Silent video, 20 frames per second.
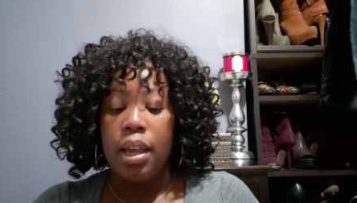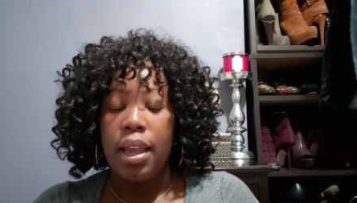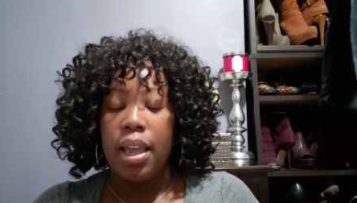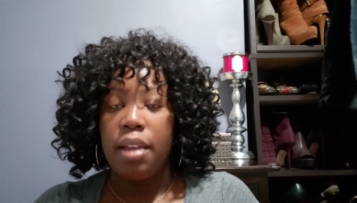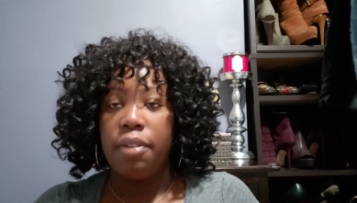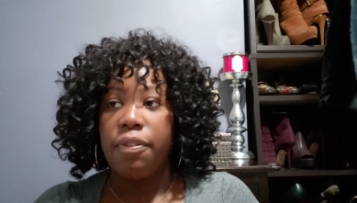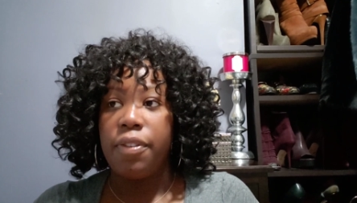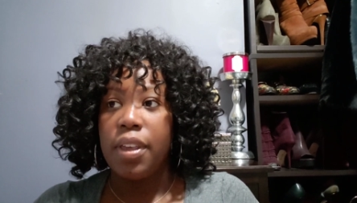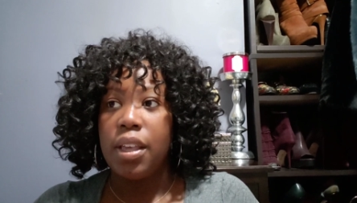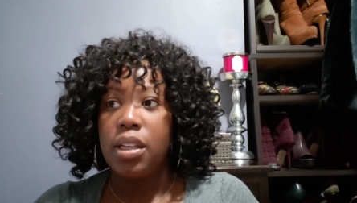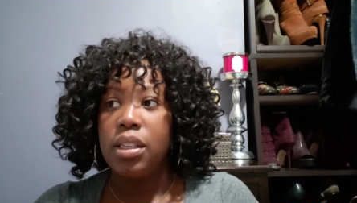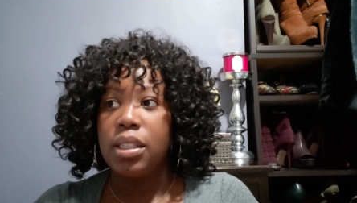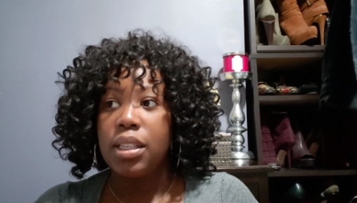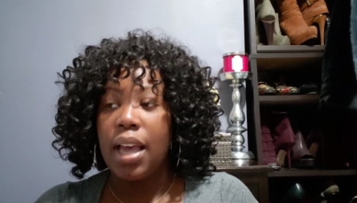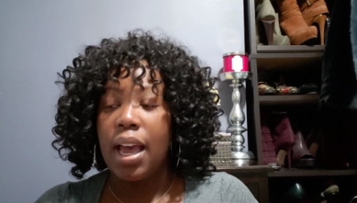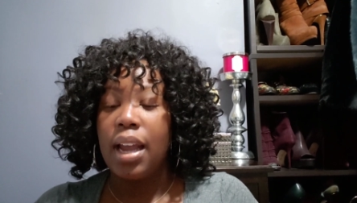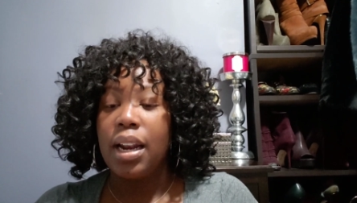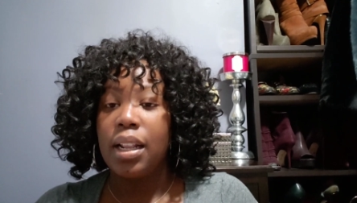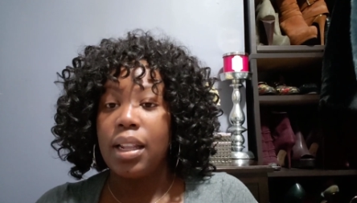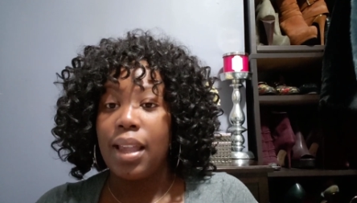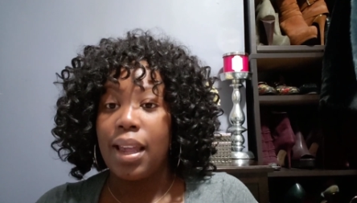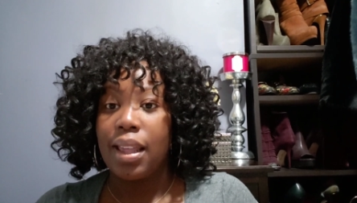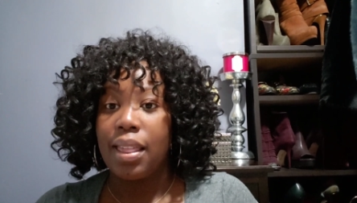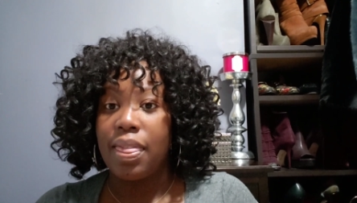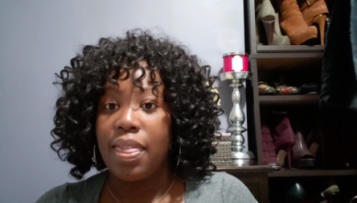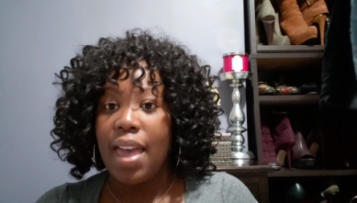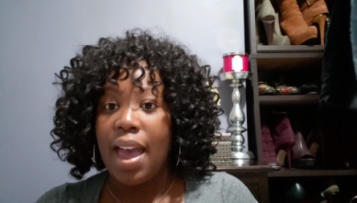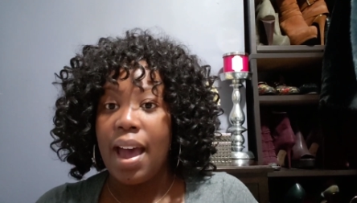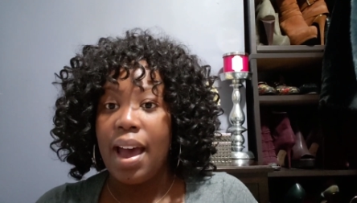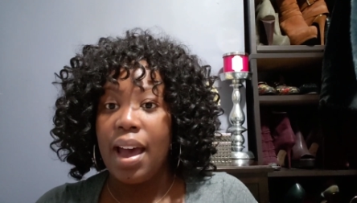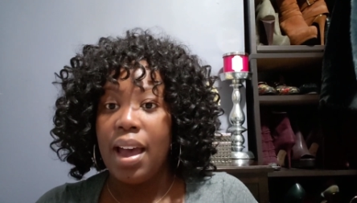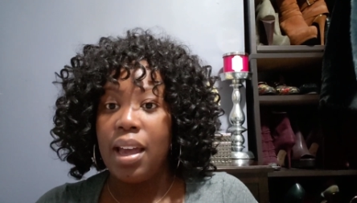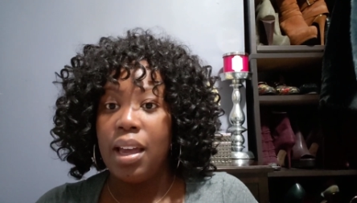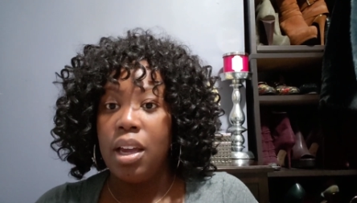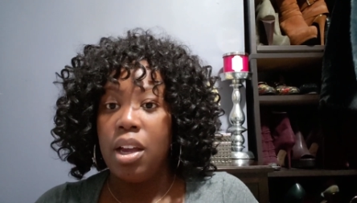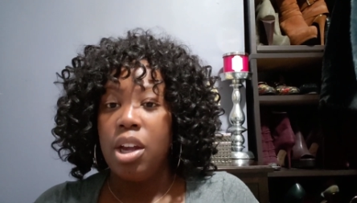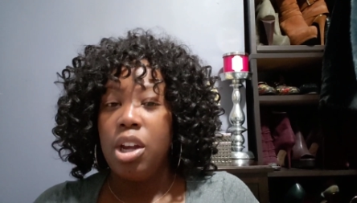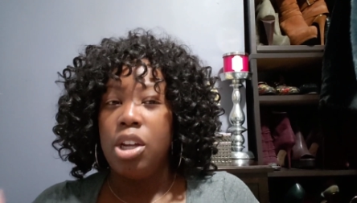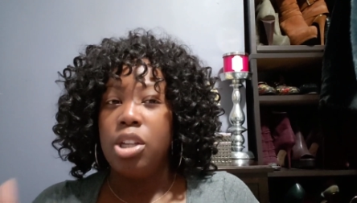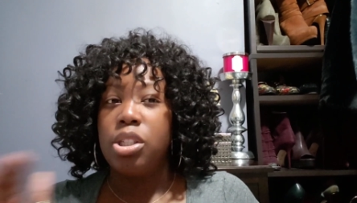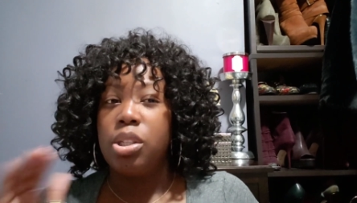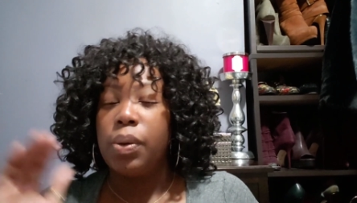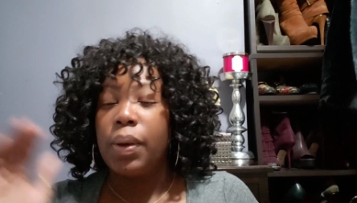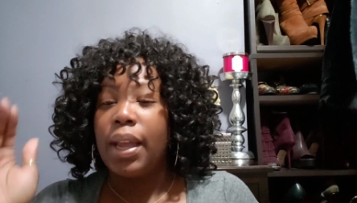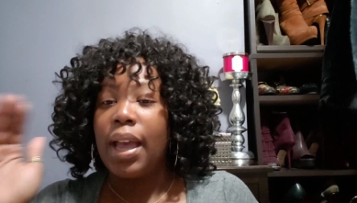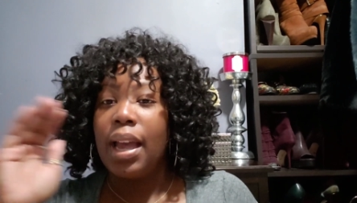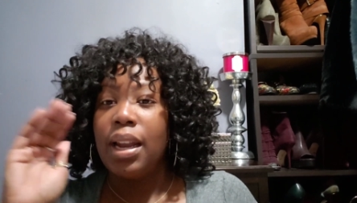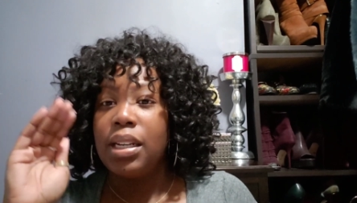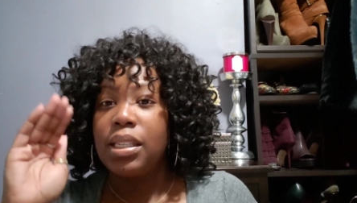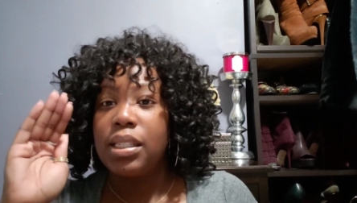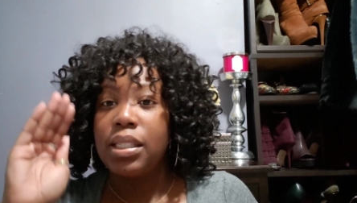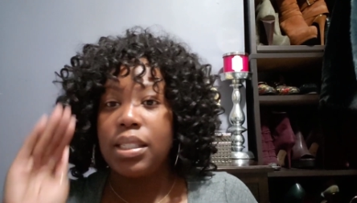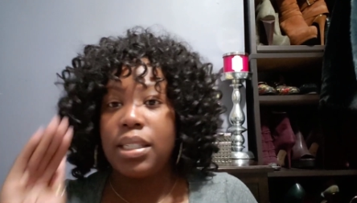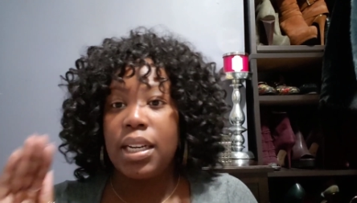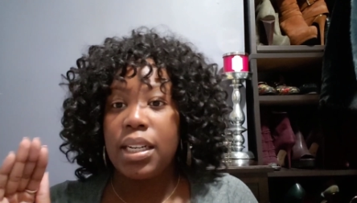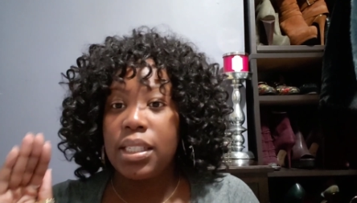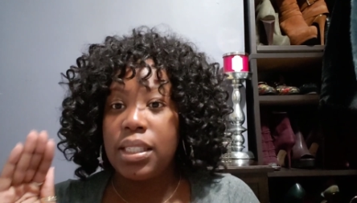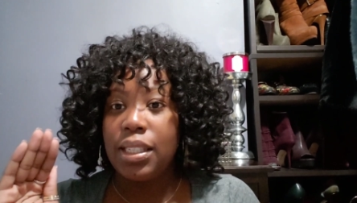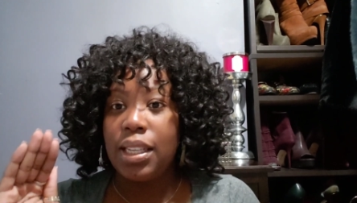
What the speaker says: It feels kind of like that. So it kind of sticks